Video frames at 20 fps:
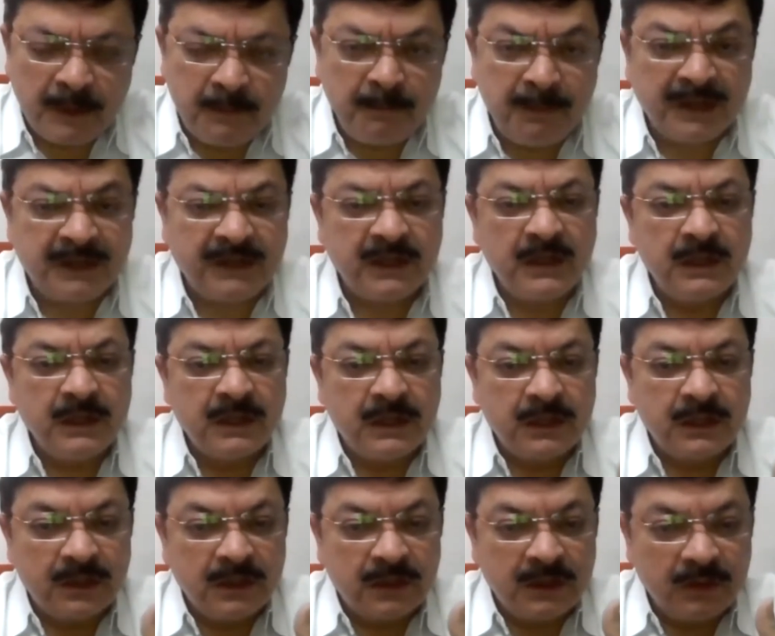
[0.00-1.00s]
But
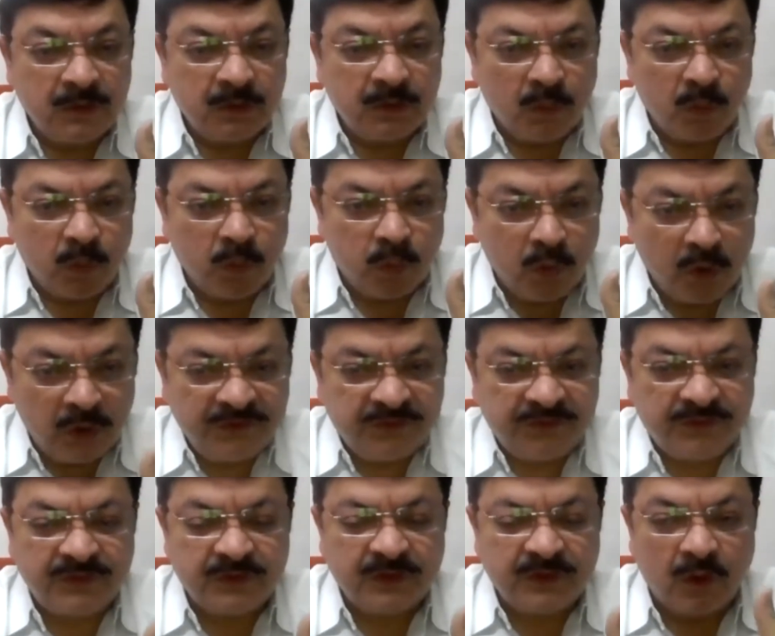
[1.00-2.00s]

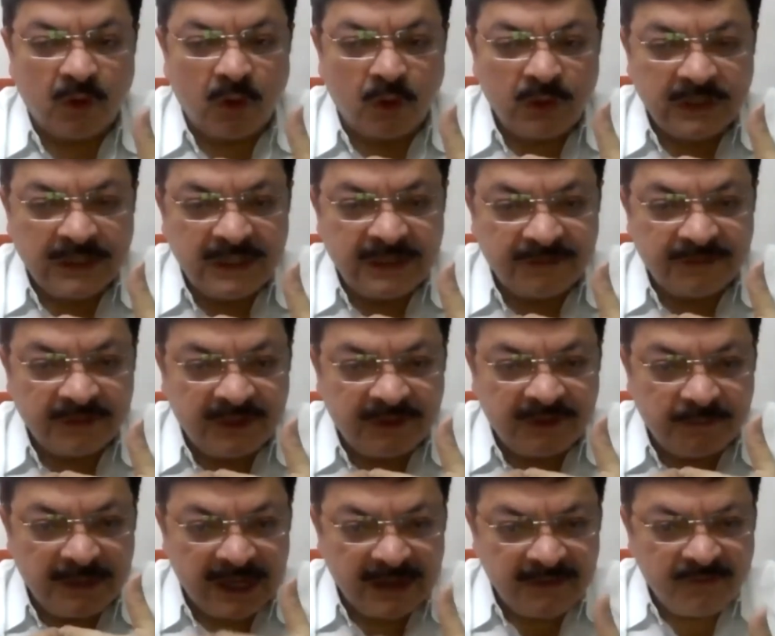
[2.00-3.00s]
was all these
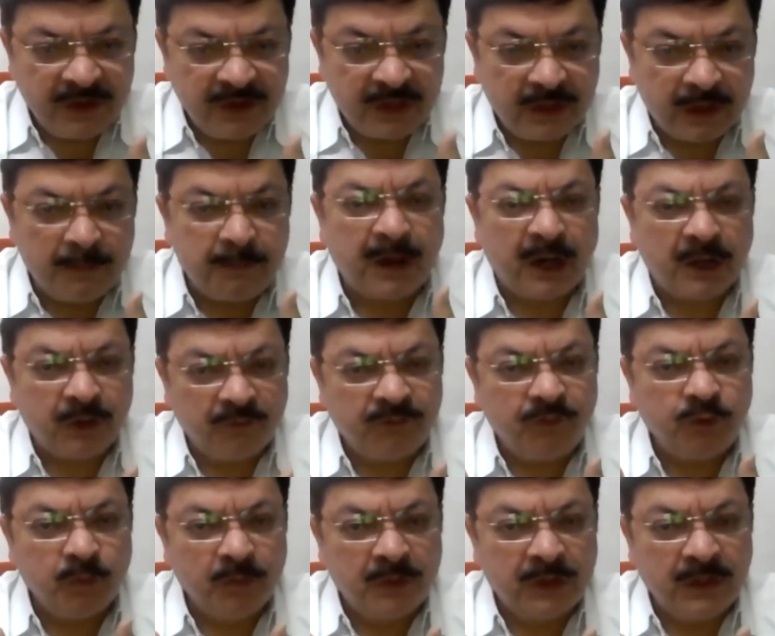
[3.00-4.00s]
this behavior a part
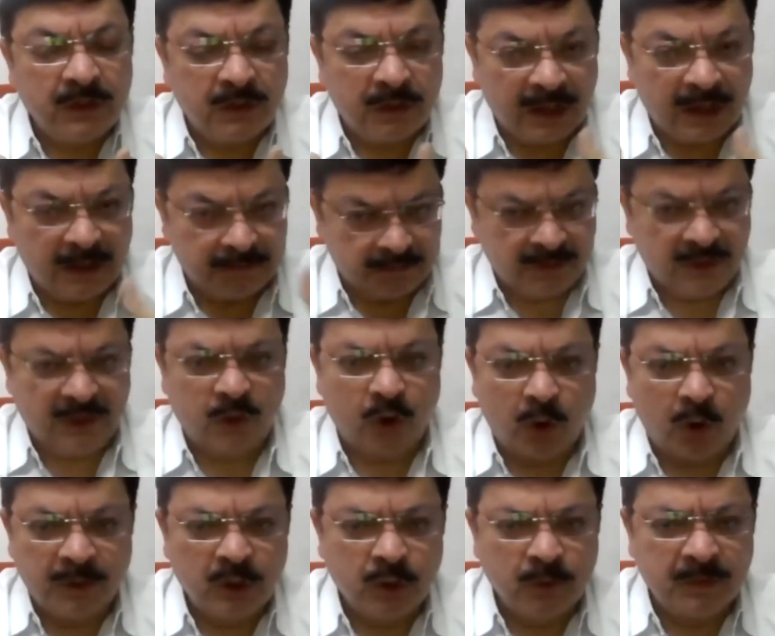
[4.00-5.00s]
of human
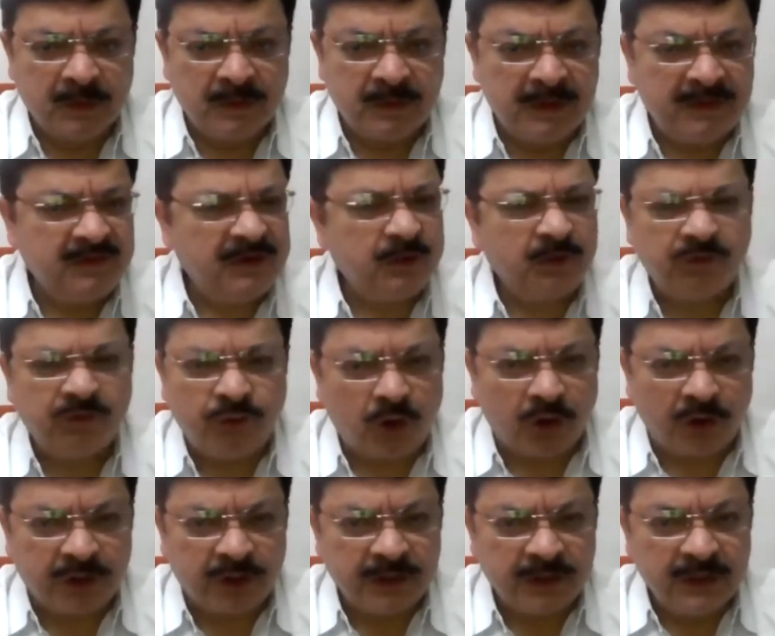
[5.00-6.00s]
normal human behavior? It was
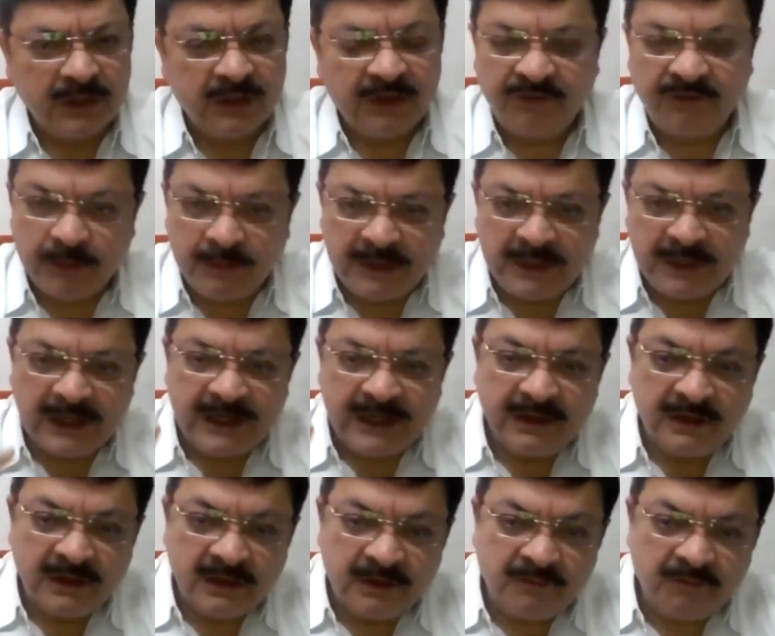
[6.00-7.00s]
not.
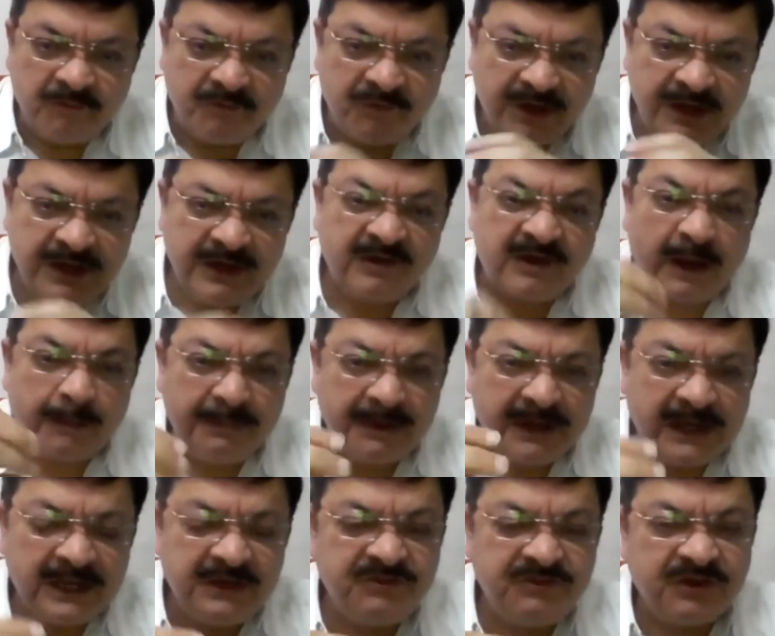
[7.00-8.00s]
Similarly, very
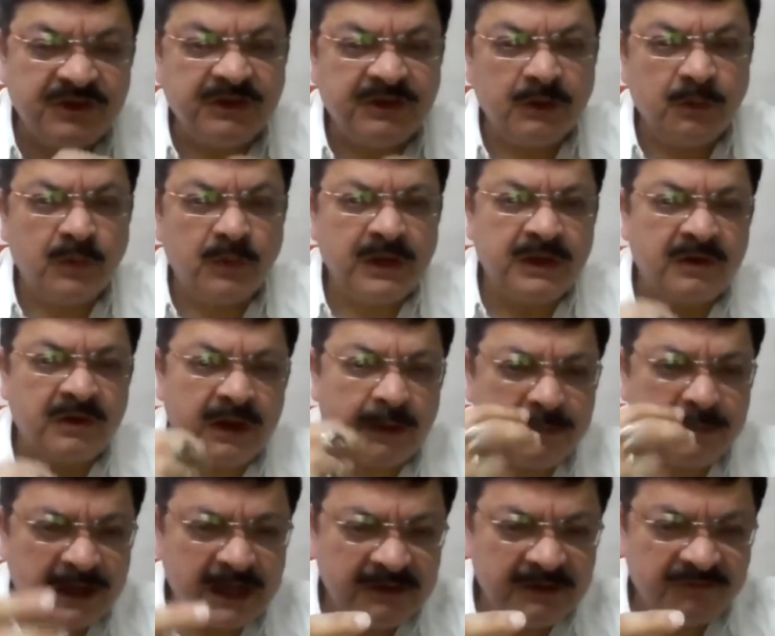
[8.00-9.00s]
rapidly changing, very
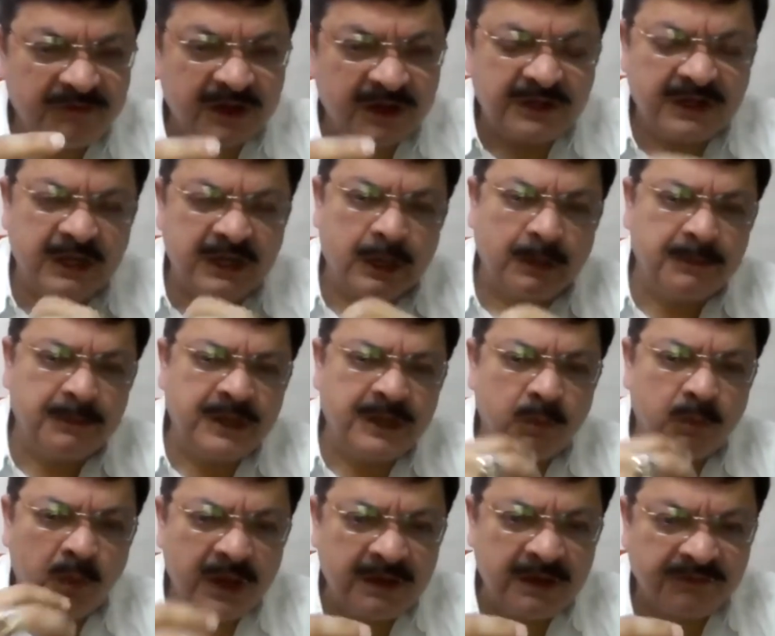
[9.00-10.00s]
rapidly affecting, coming
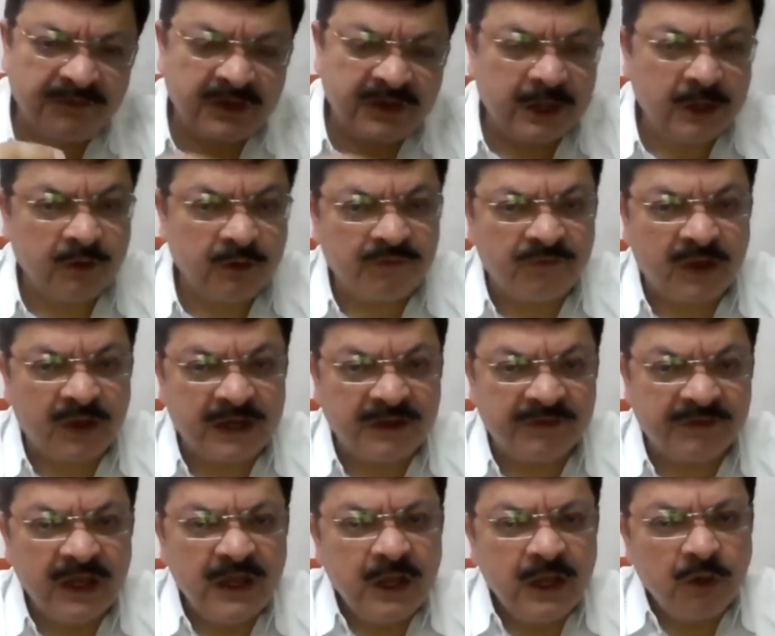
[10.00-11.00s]
in waves kind of
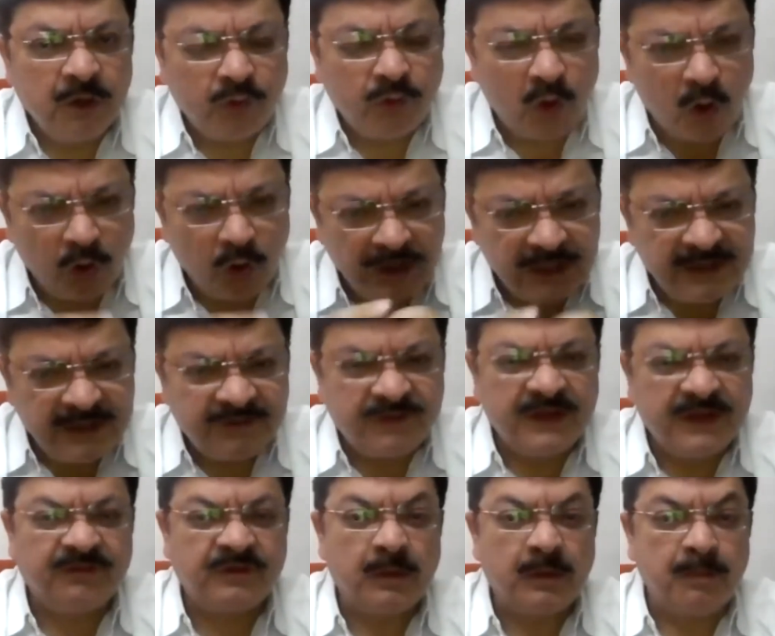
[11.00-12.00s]
virus. So all these
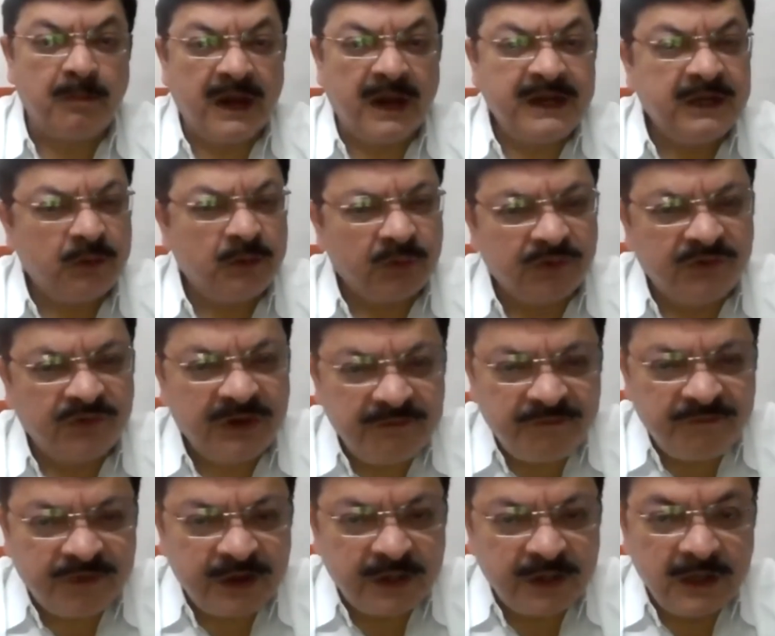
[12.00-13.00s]
things combined, it was
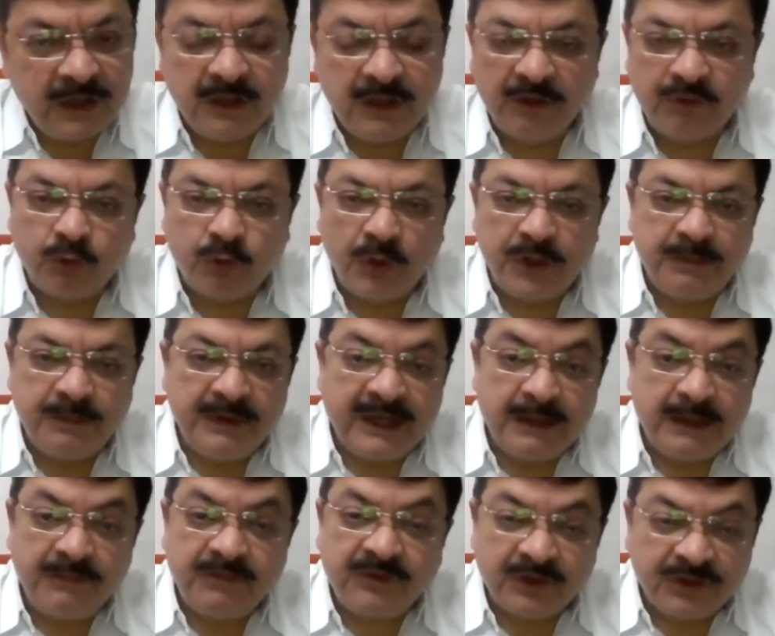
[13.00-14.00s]
different. So it
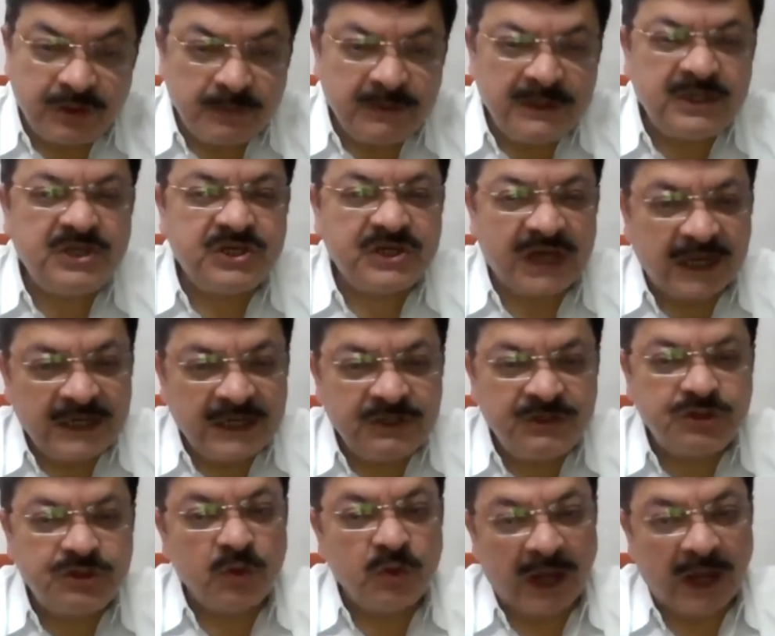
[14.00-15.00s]
became such a big
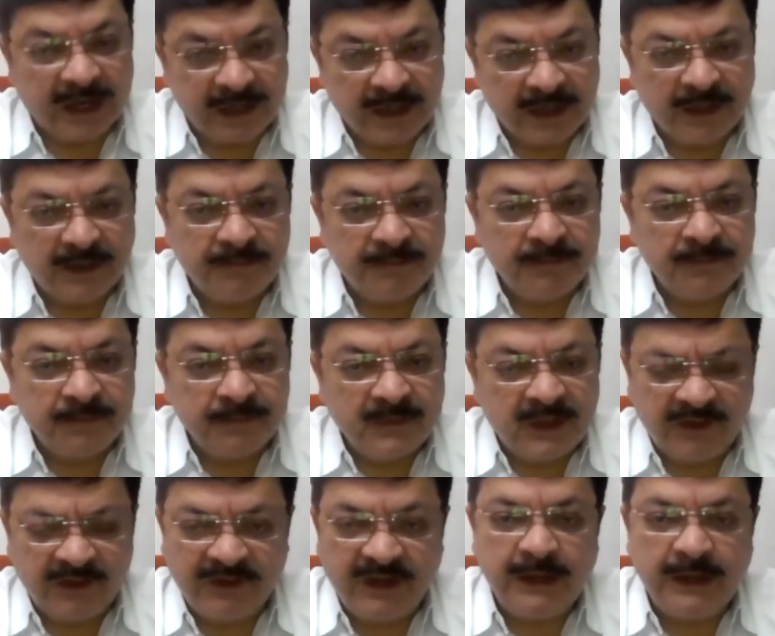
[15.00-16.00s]
challenge to handle.
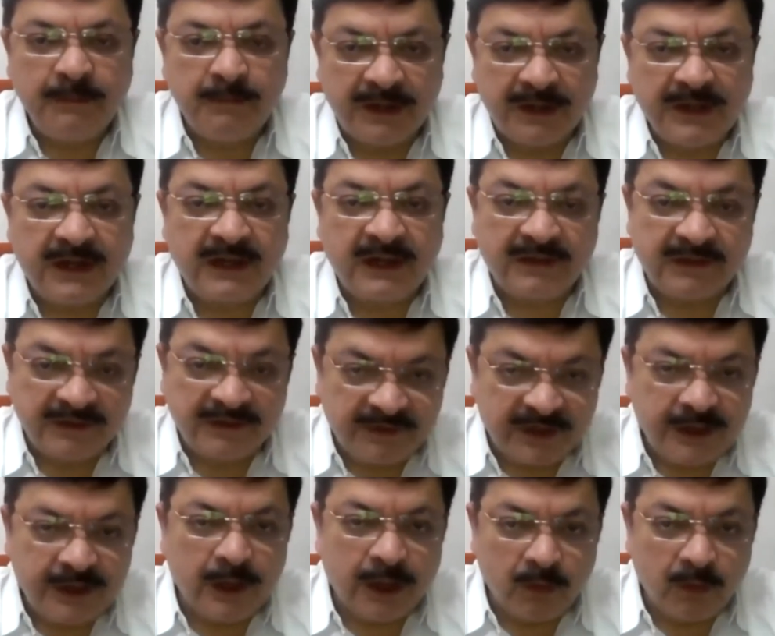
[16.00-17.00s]
It's getting better, as I
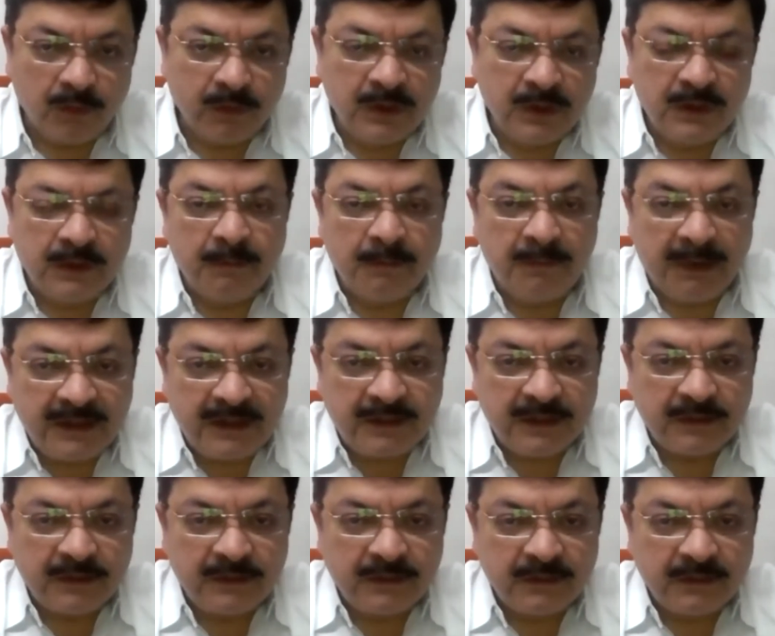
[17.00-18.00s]
said now,
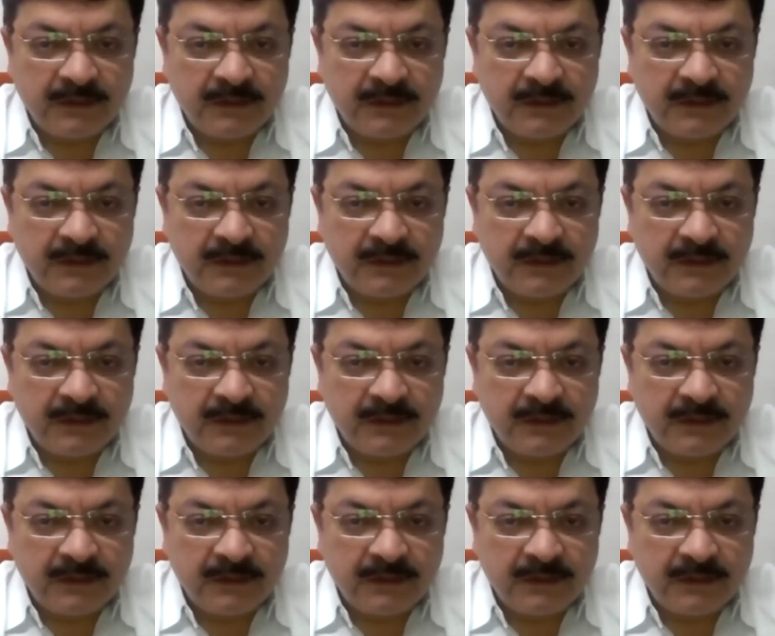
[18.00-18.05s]
but